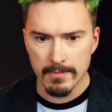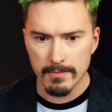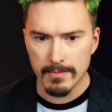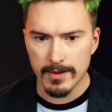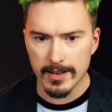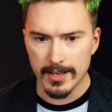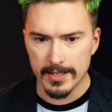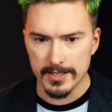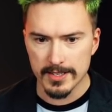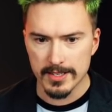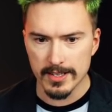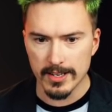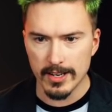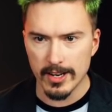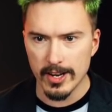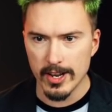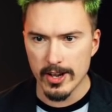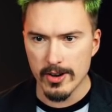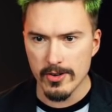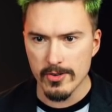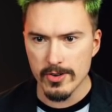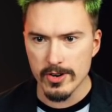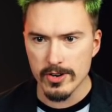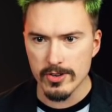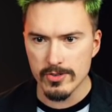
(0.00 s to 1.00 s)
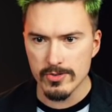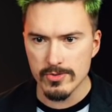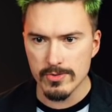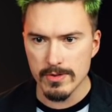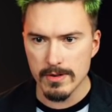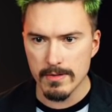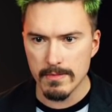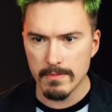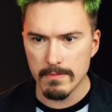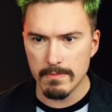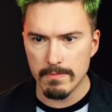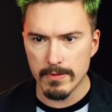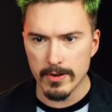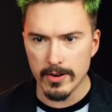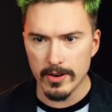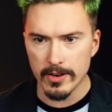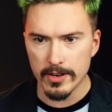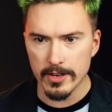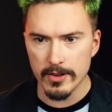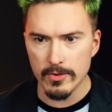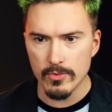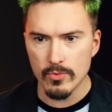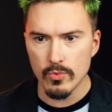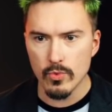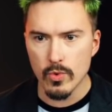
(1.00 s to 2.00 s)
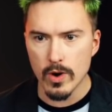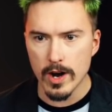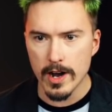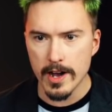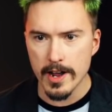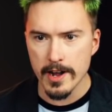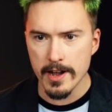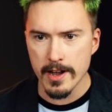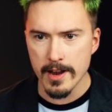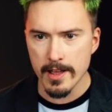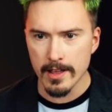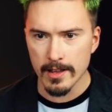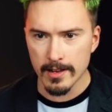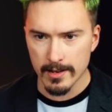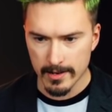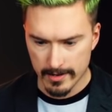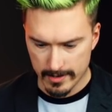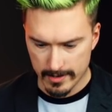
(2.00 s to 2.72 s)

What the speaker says: plus logo body 1.